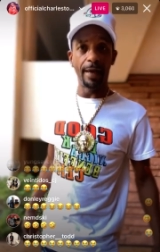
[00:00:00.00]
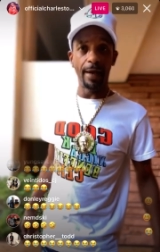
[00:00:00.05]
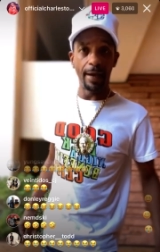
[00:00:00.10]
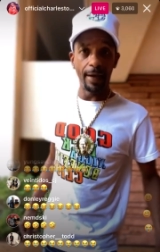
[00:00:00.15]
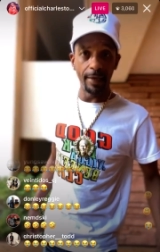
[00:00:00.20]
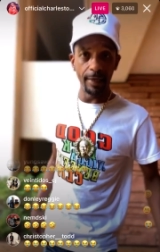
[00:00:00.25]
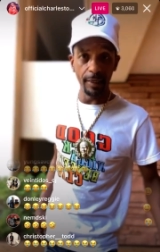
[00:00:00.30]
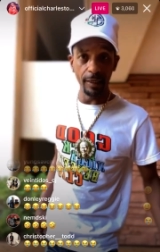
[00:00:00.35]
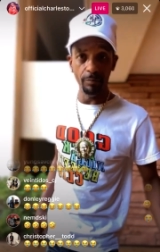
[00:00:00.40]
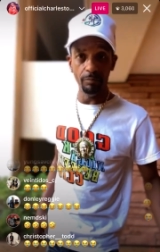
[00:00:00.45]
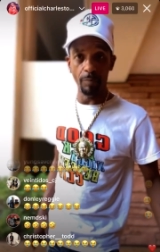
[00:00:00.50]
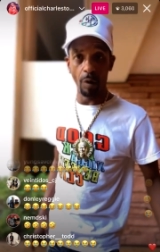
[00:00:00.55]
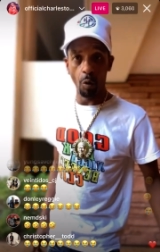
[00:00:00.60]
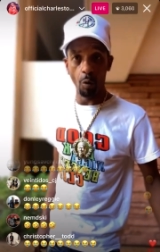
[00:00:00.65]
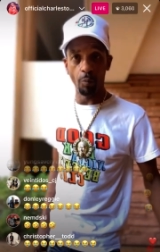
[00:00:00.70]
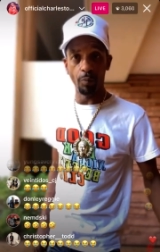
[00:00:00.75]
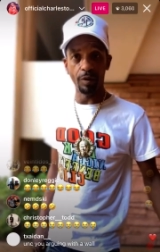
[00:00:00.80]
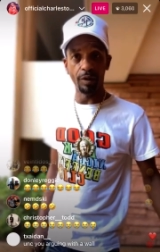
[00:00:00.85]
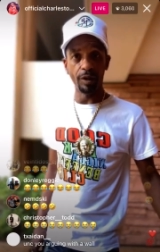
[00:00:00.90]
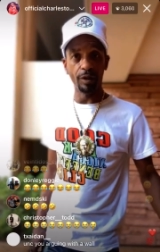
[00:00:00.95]
Now he
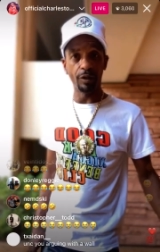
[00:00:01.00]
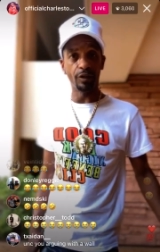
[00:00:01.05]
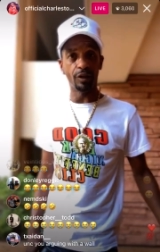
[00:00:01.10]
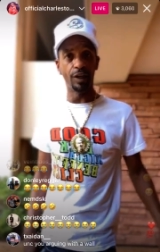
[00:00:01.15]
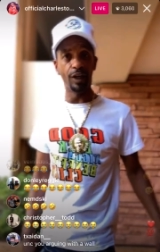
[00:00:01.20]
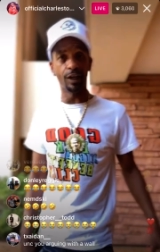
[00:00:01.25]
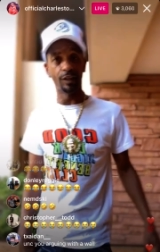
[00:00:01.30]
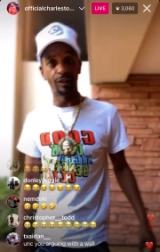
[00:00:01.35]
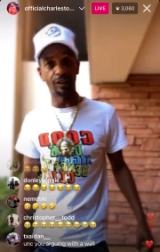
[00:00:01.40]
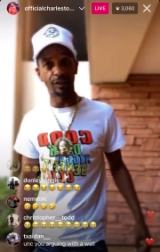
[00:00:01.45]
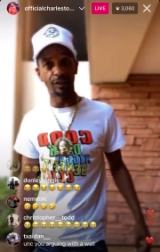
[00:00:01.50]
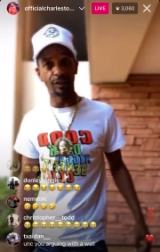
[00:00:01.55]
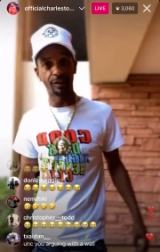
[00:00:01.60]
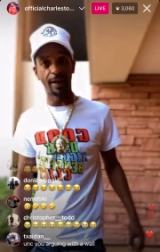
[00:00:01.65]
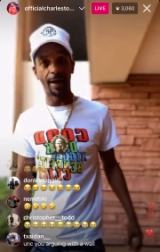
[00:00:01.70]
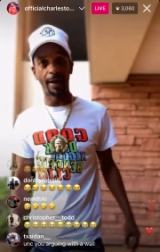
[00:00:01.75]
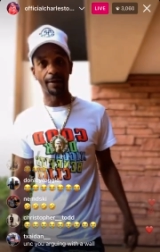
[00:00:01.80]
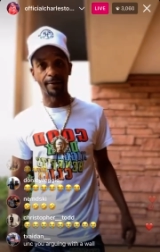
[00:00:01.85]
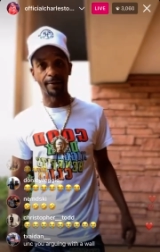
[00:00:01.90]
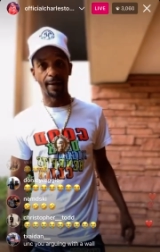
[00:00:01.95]
moping and kicking his
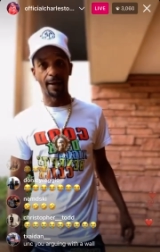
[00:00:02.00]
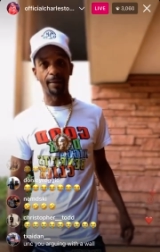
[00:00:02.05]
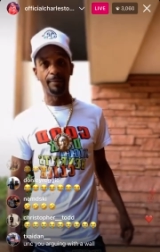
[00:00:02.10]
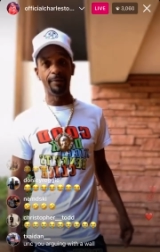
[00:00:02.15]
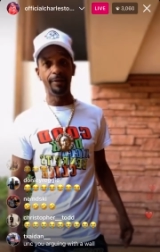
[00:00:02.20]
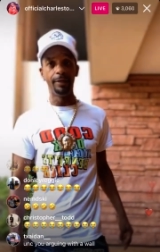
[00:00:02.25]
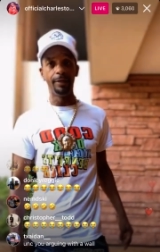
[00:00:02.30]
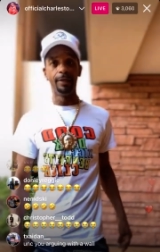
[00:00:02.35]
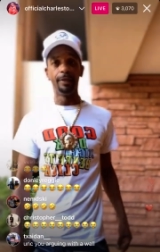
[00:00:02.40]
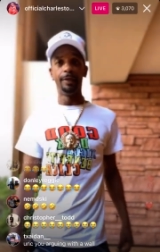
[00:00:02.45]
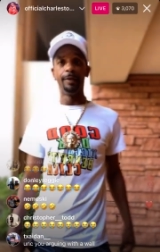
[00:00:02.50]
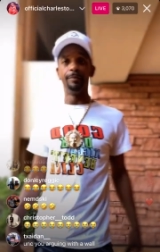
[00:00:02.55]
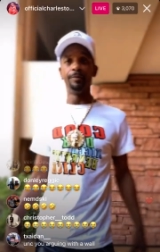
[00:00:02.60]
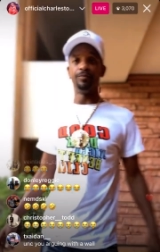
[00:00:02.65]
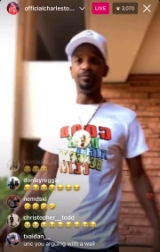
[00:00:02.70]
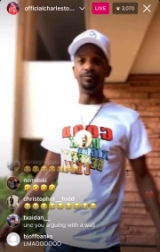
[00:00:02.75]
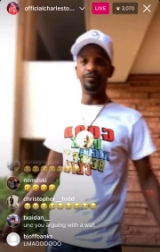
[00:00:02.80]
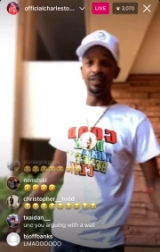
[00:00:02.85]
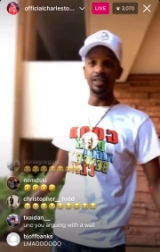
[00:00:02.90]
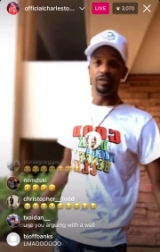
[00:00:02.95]
goddamn heel of
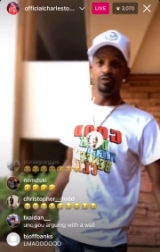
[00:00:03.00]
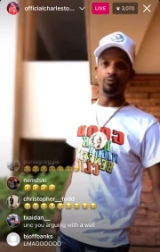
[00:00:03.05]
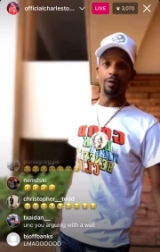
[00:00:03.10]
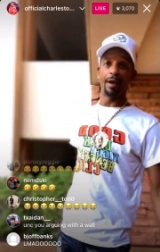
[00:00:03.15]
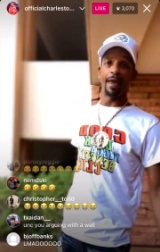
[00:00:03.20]
his feet,